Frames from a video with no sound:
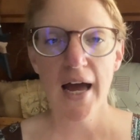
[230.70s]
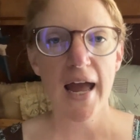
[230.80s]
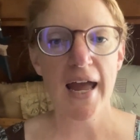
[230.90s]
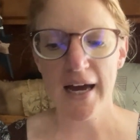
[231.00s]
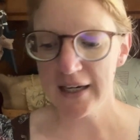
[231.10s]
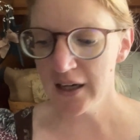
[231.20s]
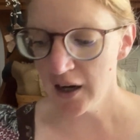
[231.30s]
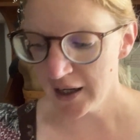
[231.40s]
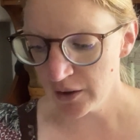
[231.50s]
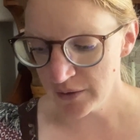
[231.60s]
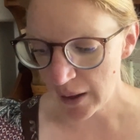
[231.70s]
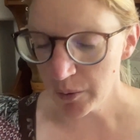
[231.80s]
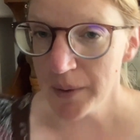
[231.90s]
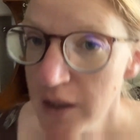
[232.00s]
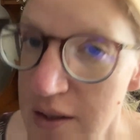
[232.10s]
And now would
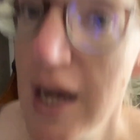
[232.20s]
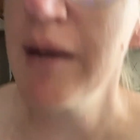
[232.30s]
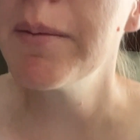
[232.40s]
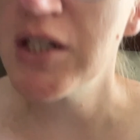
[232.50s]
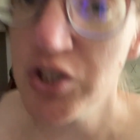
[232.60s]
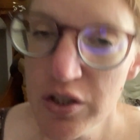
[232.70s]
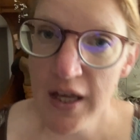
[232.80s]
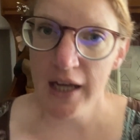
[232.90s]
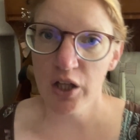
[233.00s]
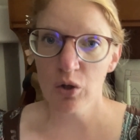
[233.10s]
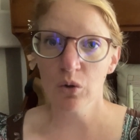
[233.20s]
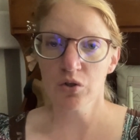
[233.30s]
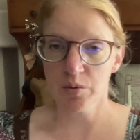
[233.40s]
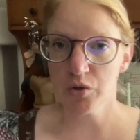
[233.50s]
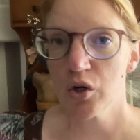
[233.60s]
be a good time to make sure that you
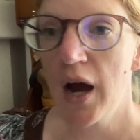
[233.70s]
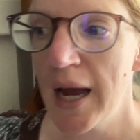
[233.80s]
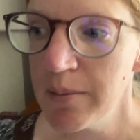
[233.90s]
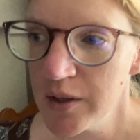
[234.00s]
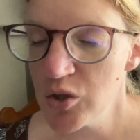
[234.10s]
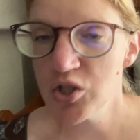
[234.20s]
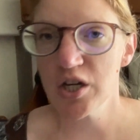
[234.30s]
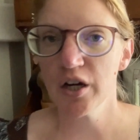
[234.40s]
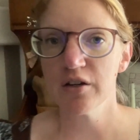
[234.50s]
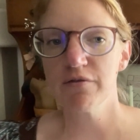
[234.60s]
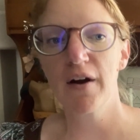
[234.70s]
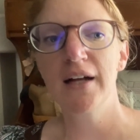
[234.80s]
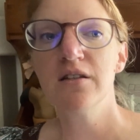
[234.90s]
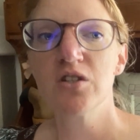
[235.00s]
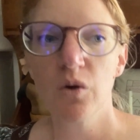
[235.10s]
subscribe, you share your
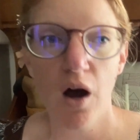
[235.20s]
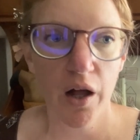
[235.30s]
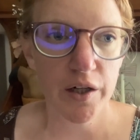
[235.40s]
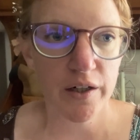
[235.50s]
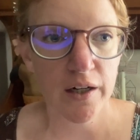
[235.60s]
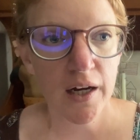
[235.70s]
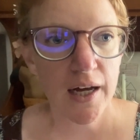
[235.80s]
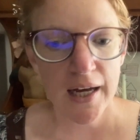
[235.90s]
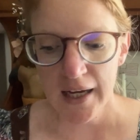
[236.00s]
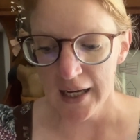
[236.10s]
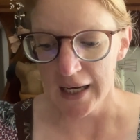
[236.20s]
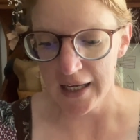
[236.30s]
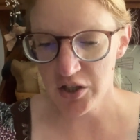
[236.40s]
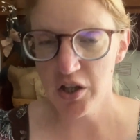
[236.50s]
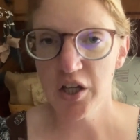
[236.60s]
friends, you holler
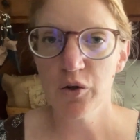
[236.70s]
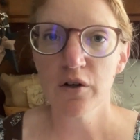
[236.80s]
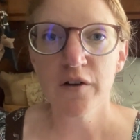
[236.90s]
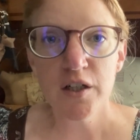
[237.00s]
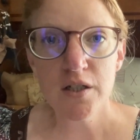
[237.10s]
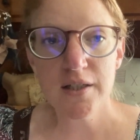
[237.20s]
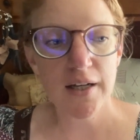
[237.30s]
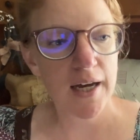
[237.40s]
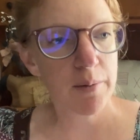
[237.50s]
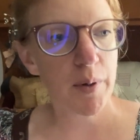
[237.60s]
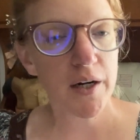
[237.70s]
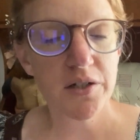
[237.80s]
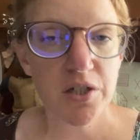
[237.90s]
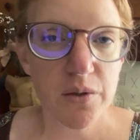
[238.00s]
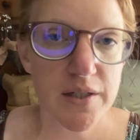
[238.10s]
into the universe that part
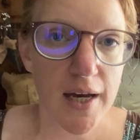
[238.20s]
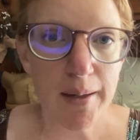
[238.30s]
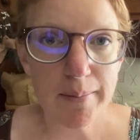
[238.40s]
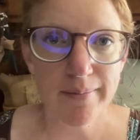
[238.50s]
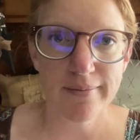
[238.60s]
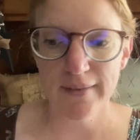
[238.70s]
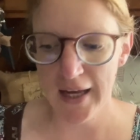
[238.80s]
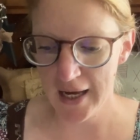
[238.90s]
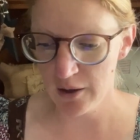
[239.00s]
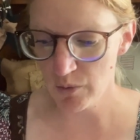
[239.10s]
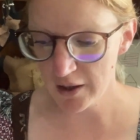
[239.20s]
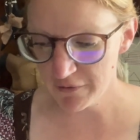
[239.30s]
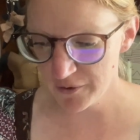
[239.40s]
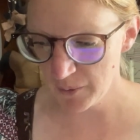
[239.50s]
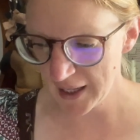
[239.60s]
2 is up and ready for
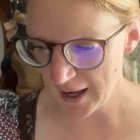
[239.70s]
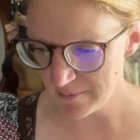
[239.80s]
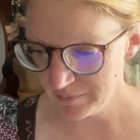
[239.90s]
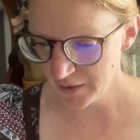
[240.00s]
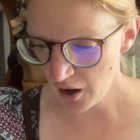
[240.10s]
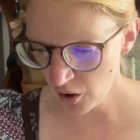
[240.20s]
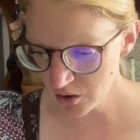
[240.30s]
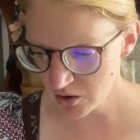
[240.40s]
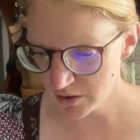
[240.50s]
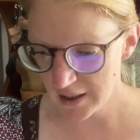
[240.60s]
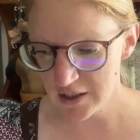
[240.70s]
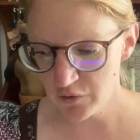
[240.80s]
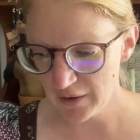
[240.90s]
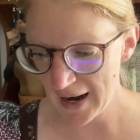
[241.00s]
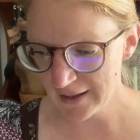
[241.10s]
the weekend. Also, today's
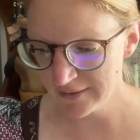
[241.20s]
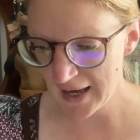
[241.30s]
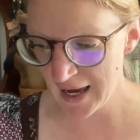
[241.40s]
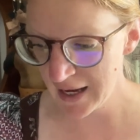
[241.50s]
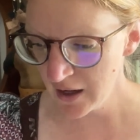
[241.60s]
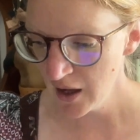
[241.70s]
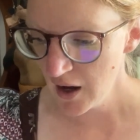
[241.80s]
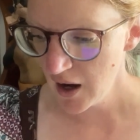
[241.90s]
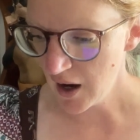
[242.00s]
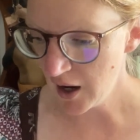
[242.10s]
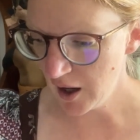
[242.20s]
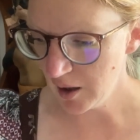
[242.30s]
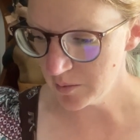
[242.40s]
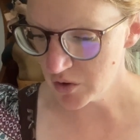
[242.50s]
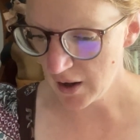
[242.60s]
Flag Day.
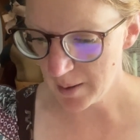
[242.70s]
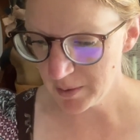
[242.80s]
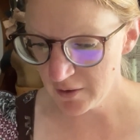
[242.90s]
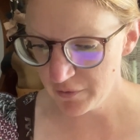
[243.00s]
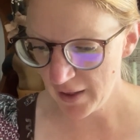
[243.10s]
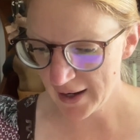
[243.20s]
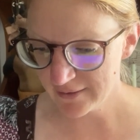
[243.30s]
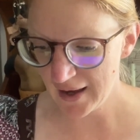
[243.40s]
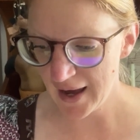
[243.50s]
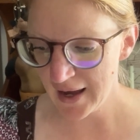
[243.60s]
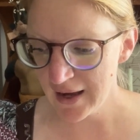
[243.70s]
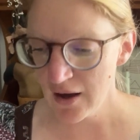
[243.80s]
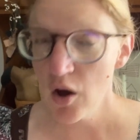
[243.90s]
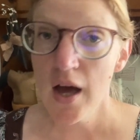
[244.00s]
So happy Flag Day.